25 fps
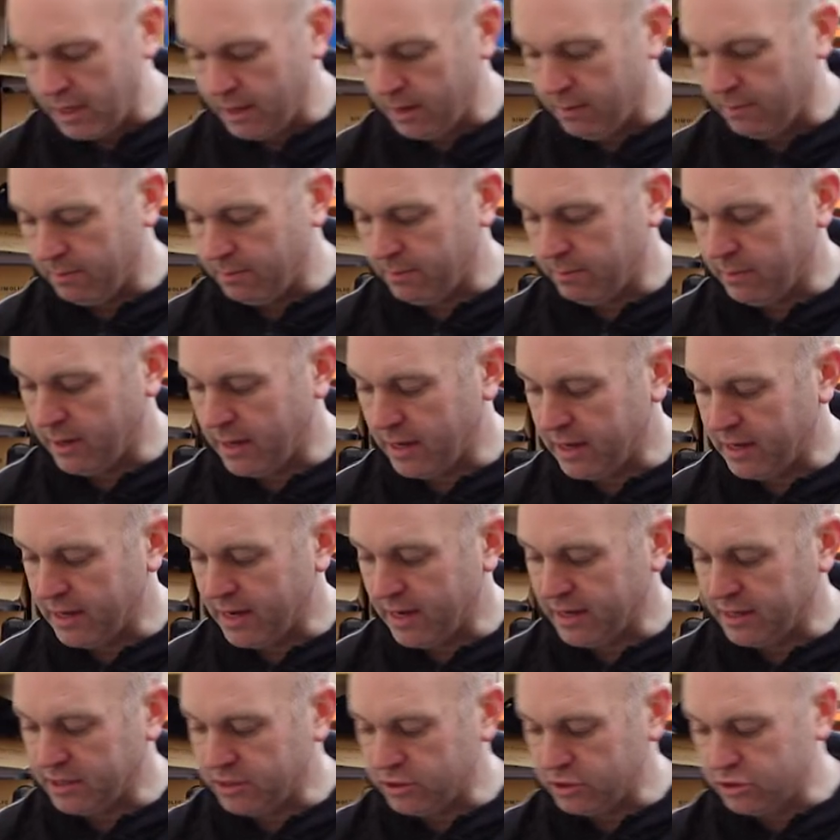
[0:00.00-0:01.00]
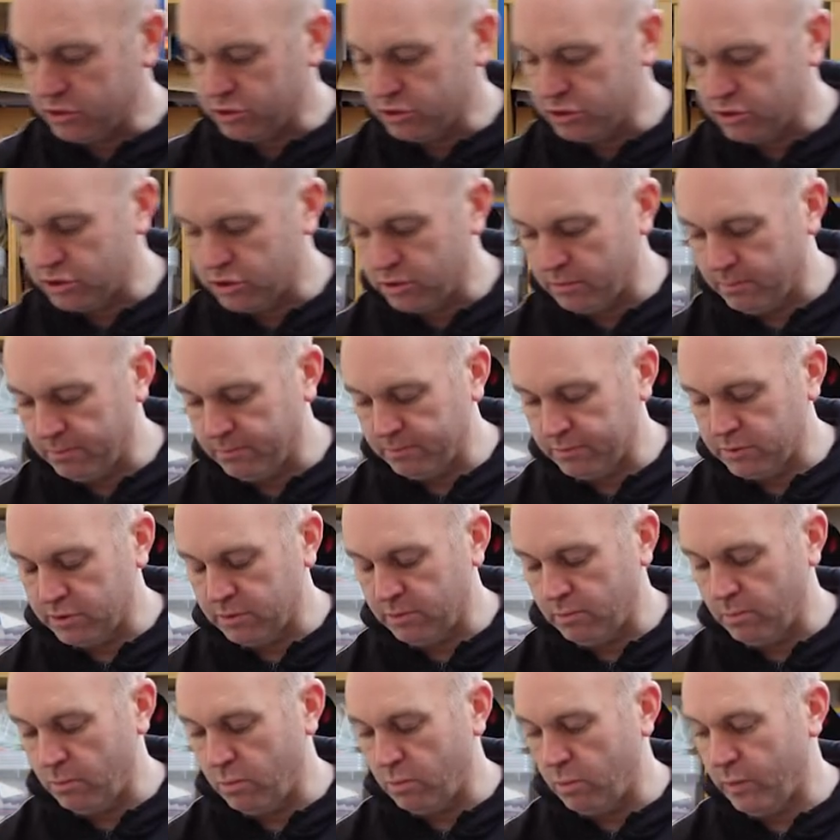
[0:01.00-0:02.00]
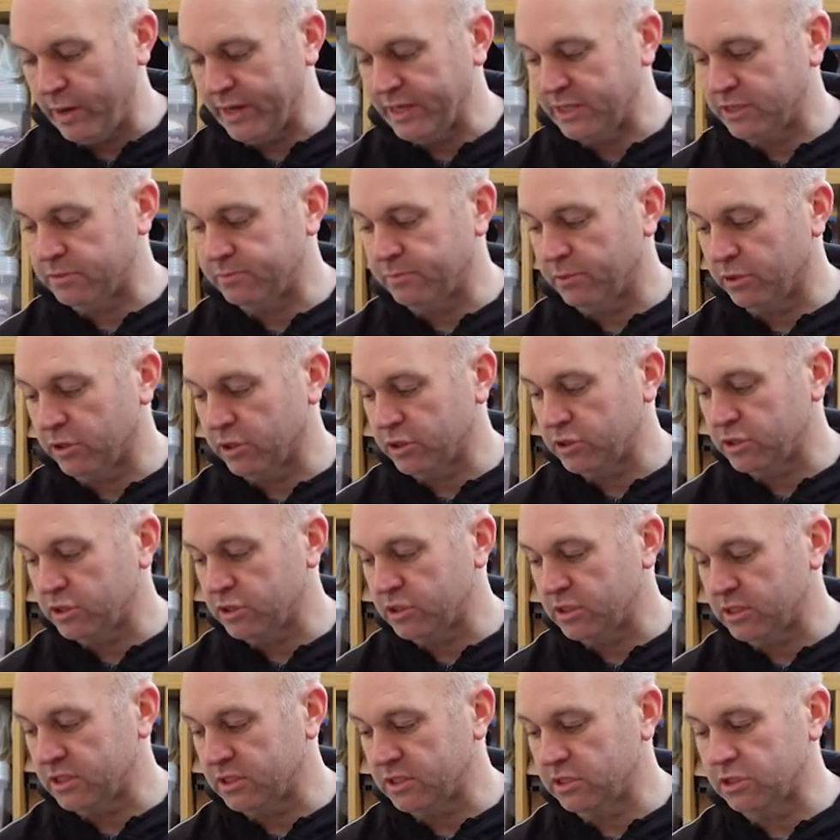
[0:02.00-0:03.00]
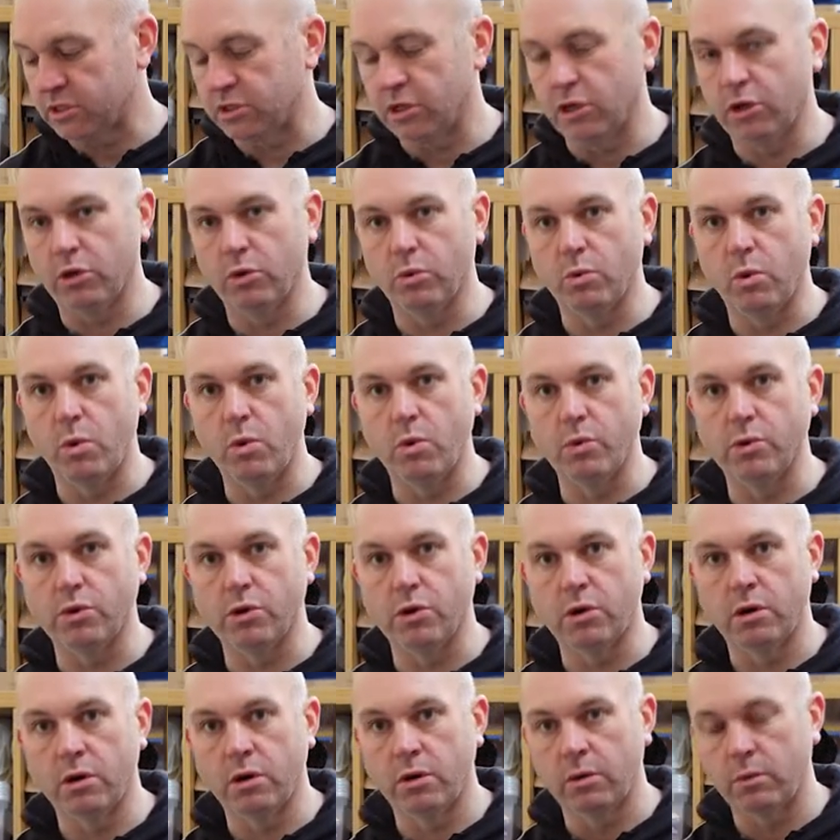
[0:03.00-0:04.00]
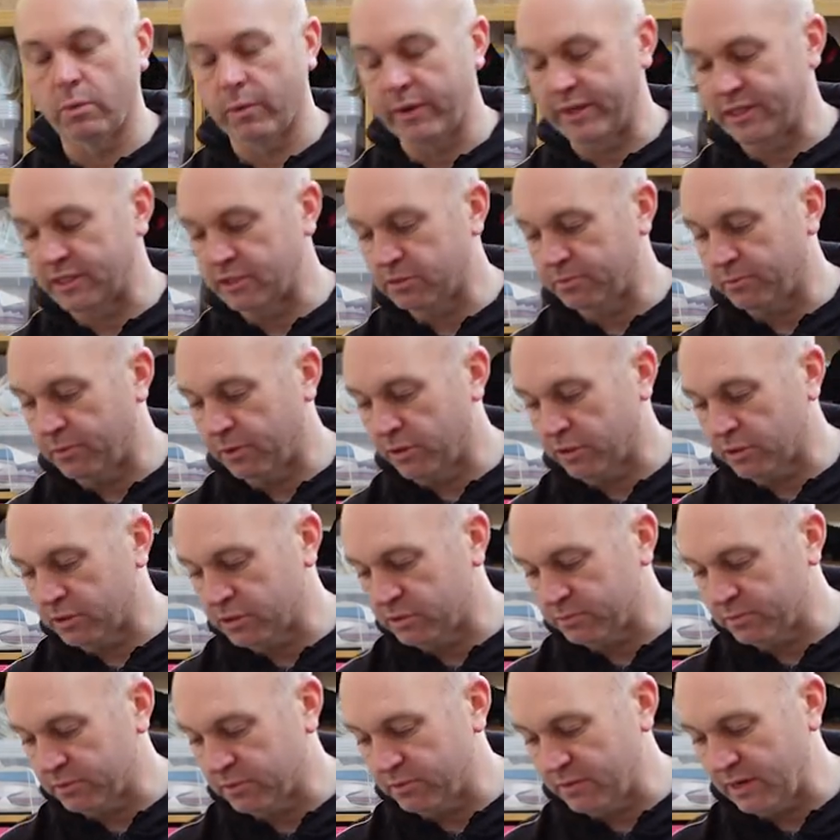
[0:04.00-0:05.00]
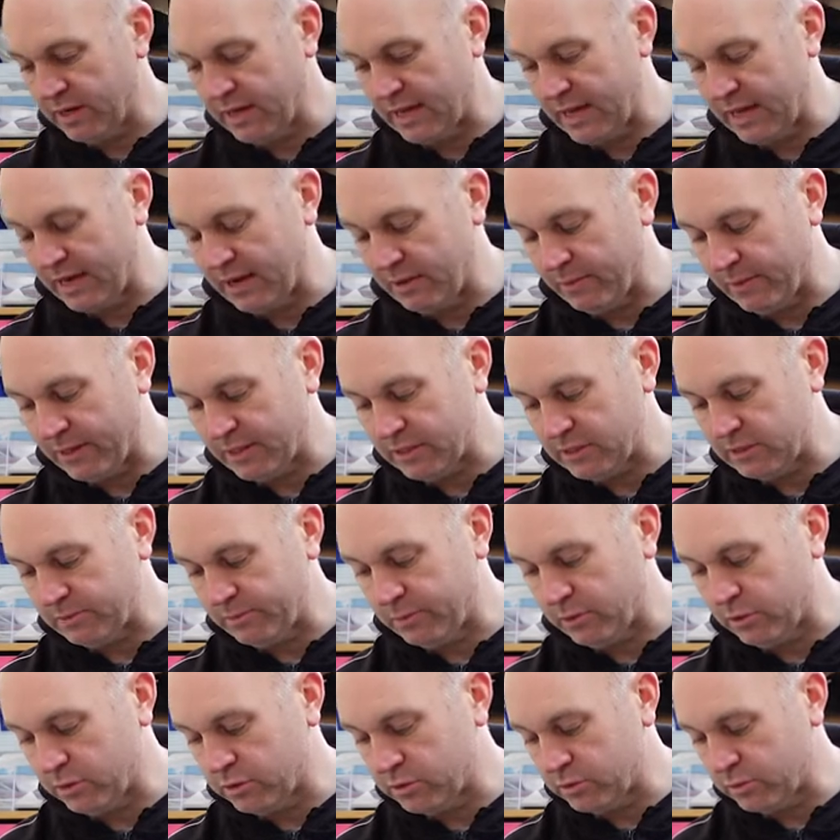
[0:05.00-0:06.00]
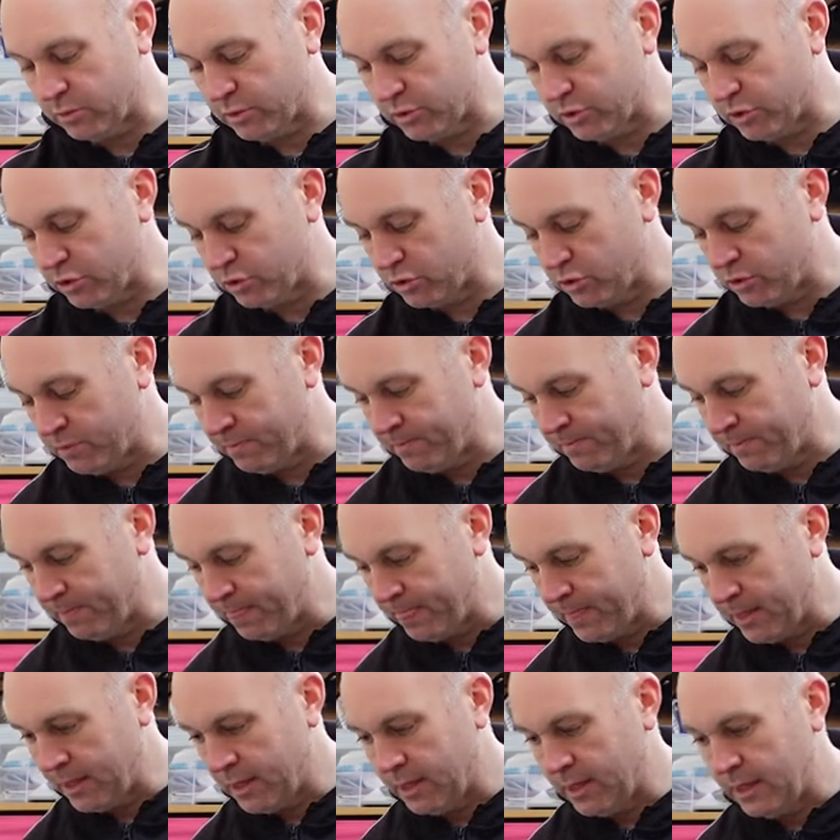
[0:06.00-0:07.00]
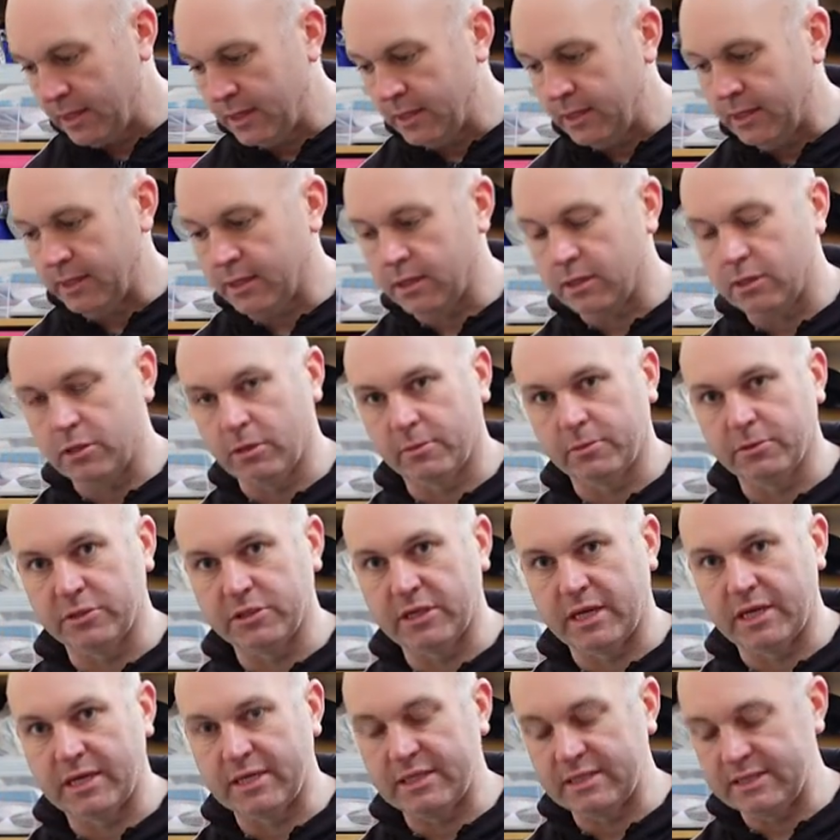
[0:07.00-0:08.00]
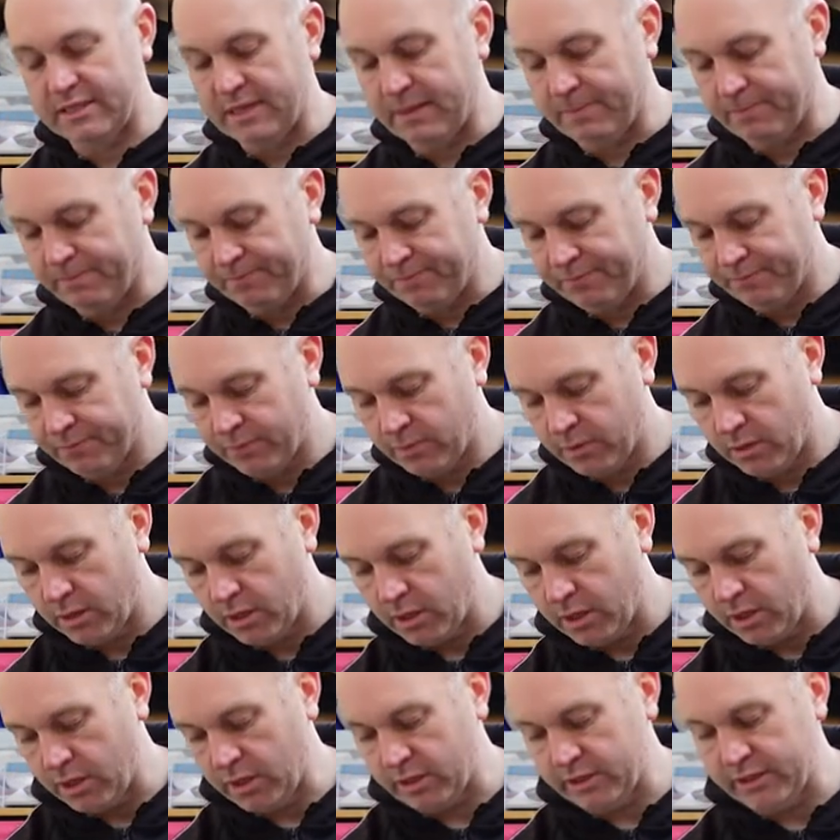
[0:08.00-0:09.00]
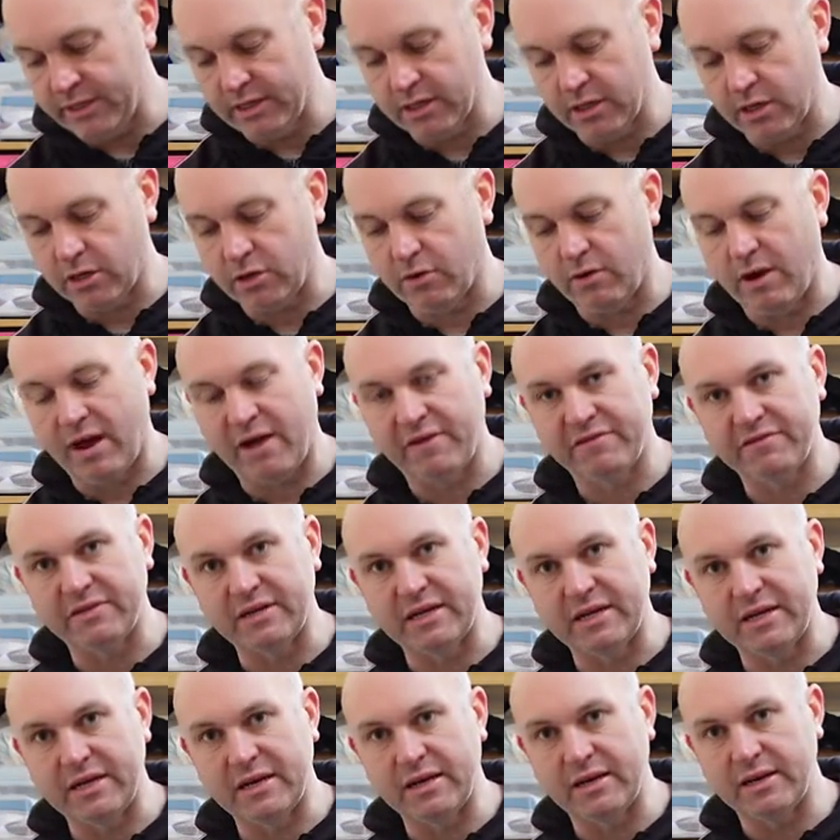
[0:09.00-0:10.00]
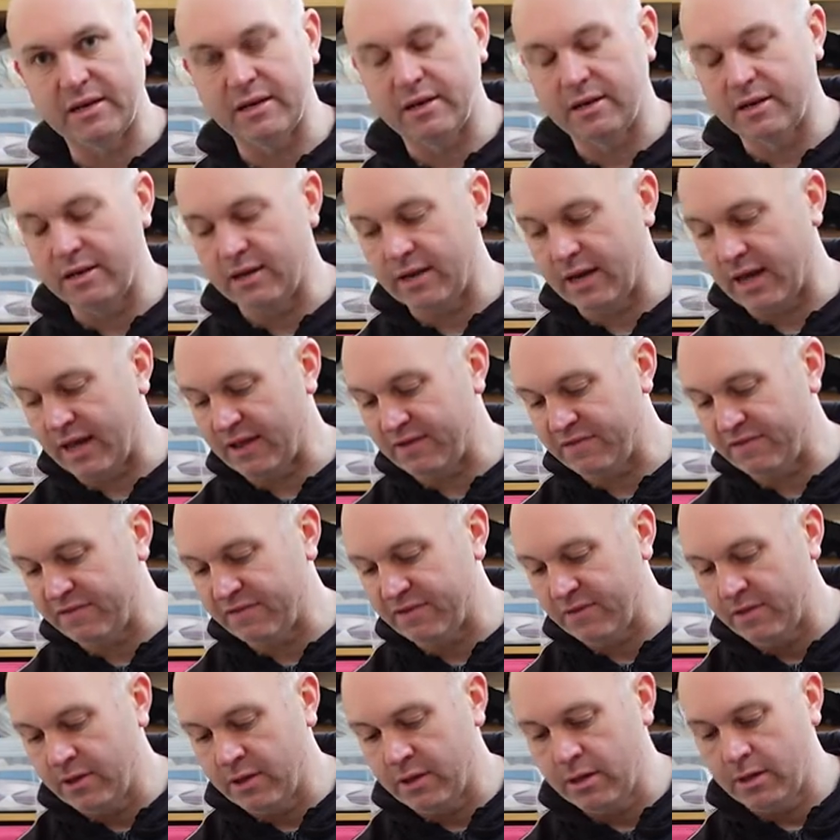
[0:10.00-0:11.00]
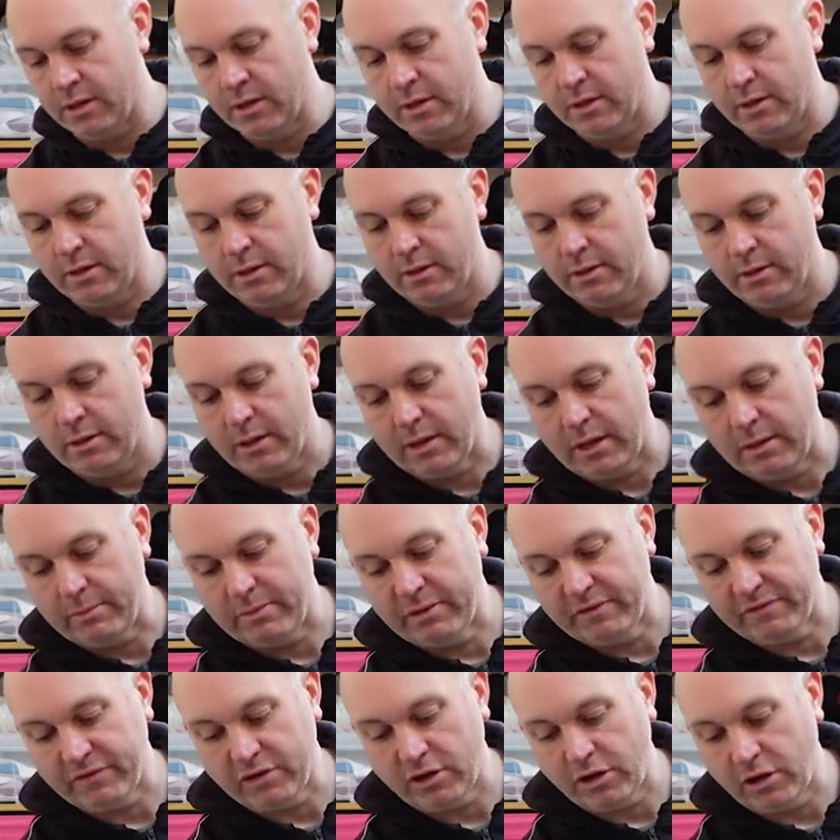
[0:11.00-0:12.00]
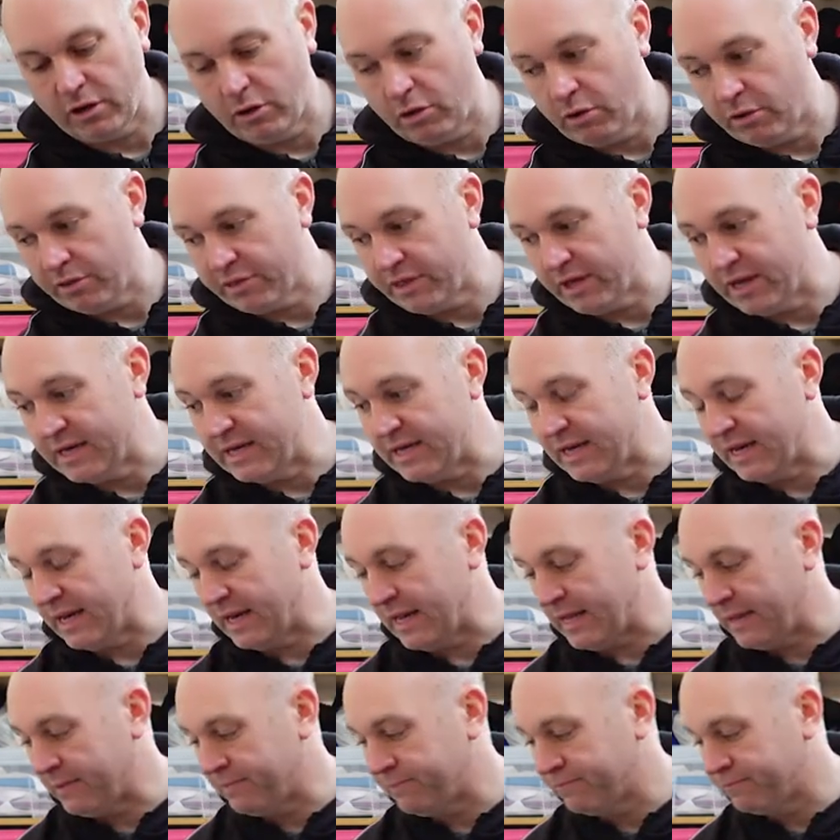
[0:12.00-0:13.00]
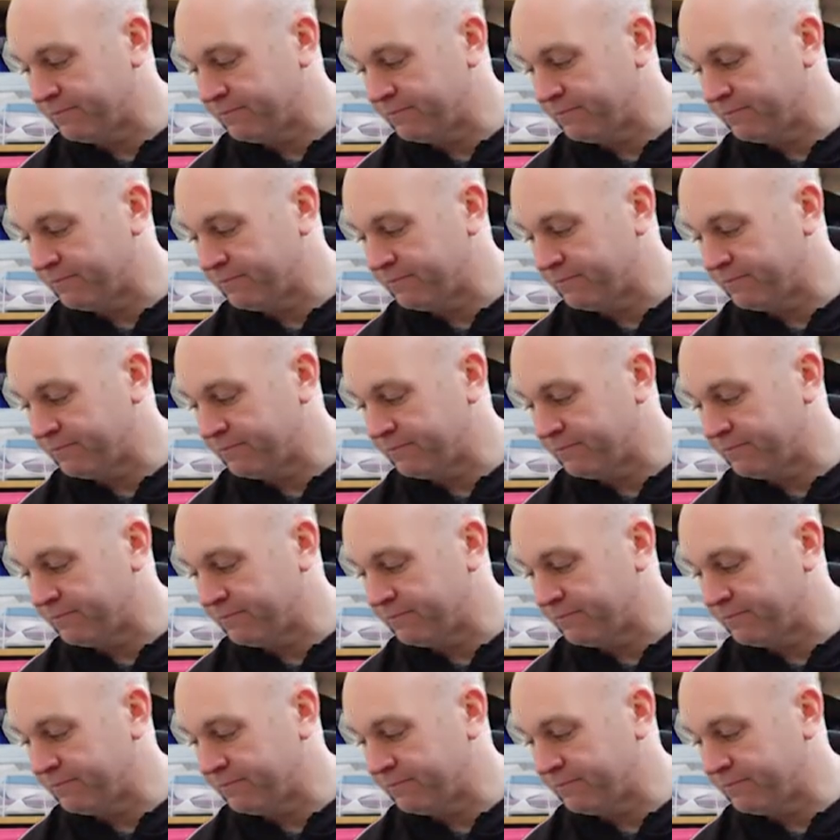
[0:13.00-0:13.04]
Um, I like to use some, some white spirits. This is low odor white spirits, but really any white spirits will do. Double-sided tape. You'll need a crafting knife and a bit of a cloth, ideally.